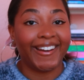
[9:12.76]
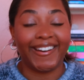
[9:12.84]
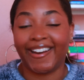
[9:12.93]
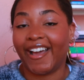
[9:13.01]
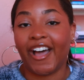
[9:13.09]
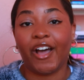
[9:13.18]

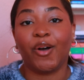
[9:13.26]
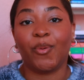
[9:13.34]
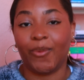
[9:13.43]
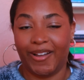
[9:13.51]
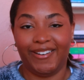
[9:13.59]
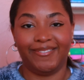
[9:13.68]
Not
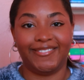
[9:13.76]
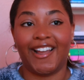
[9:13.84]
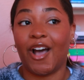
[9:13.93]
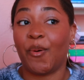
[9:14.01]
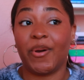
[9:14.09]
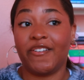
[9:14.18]
one
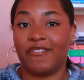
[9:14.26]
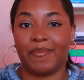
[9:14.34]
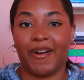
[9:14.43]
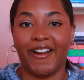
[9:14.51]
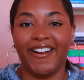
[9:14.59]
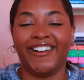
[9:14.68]
of them
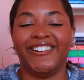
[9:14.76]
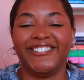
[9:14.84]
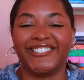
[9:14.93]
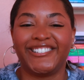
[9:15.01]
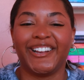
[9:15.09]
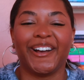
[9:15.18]
are.
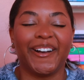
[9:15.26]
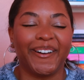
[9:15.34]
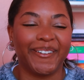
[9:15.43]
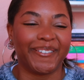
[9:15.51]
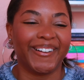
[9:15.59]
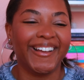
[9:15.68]

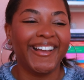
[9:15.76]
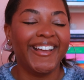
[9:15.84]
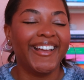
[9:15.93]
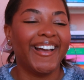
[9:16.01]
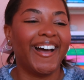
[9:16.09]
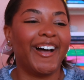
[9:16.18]

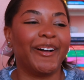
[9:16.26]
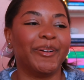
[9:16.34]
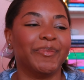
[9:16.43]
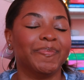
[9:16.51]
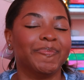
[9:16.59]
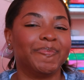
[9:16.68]

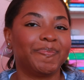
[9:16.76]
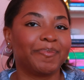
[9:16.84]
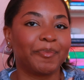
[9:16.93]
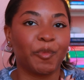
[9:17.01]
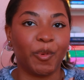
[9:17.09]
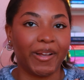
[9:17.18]
So,
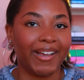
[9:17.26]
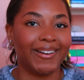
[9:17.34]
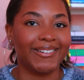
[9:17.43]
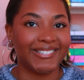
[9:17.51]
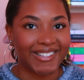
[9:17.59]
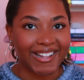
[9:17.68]
we'll get
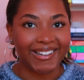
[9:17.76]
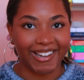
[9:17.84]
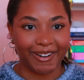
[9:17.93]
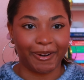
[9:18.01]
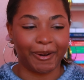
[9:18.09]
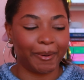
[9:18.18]
into that
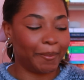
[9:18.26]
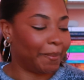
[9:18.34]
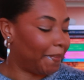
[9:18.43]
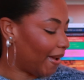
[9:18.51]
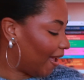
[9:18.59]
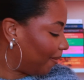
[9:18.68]
later,
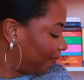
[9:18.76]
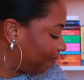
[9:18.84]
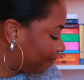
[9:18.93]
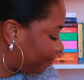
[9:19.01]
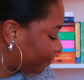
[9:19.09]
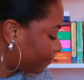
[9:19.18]
but
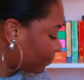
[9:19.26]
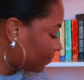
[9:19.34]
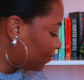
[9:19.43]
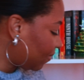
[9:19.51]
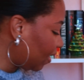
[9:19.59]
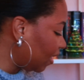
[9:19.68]

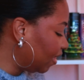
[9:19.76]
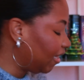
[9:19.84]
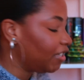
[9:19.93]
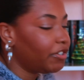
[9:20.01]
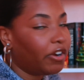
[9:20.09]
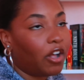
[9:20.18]

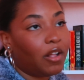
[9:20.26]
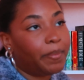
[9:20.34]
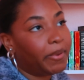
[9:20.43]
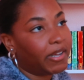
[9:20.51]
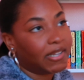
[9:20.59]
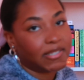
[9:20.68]
these are all
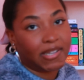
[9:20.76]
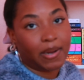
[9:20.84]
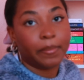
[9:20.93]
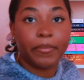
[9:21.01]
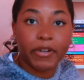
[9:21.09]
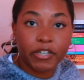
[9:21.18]
books that
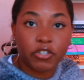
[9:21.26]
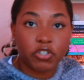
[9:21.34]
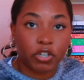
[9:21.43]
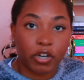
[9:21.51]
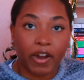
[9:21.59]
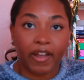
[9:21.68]
I'm pretty
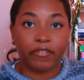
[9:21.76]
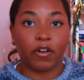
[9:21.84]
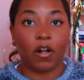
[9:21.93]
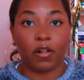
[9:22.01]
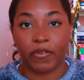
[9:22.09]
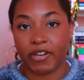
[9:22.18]
sure I've
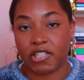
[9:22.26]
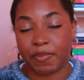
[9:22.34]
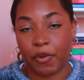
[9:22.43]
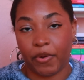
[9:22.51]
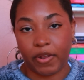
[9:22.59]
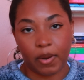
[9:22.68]
already
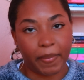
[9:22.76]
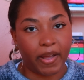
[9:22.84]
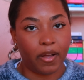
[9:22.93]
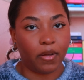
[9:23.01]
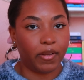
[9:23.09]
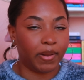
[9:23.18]
spoken
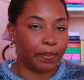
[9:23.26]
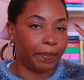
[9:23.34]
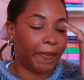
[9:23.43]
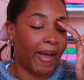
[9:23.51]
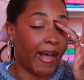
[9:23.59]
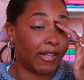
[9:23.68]
about in
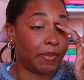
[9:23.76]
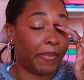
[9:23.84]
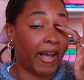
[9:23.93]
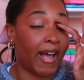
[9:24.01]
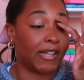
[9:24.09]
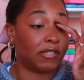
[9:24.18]

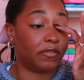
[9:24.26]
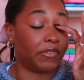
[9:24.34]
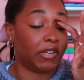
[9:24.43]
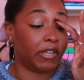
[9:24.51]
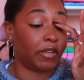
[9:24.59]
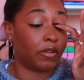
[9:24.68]
past
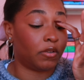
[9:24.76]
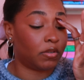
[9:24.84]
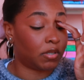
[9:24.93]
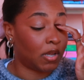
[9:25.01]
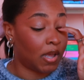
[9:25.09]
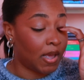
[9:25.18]

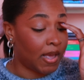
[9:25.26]
videos,